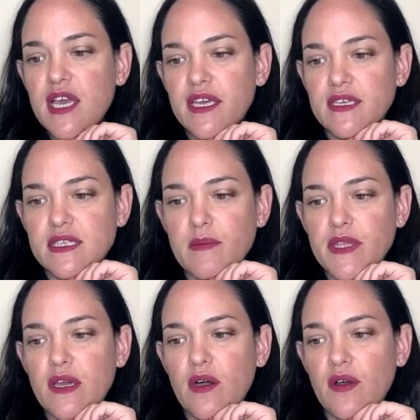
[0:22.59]
is
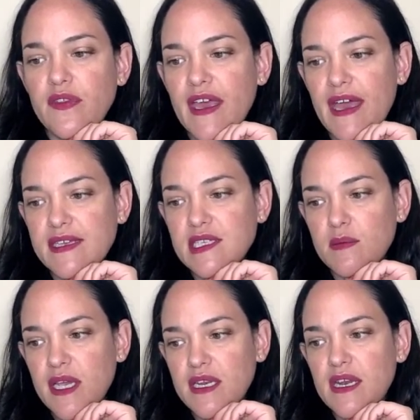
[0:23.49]
something called the
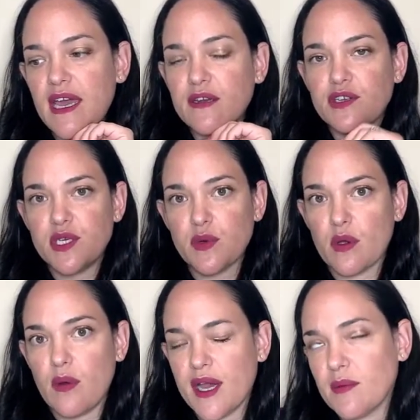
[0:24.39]
estimated energy
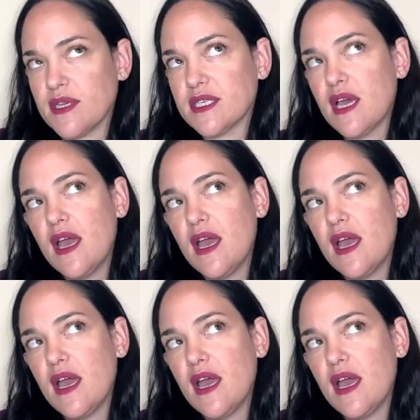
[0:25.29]
requirement.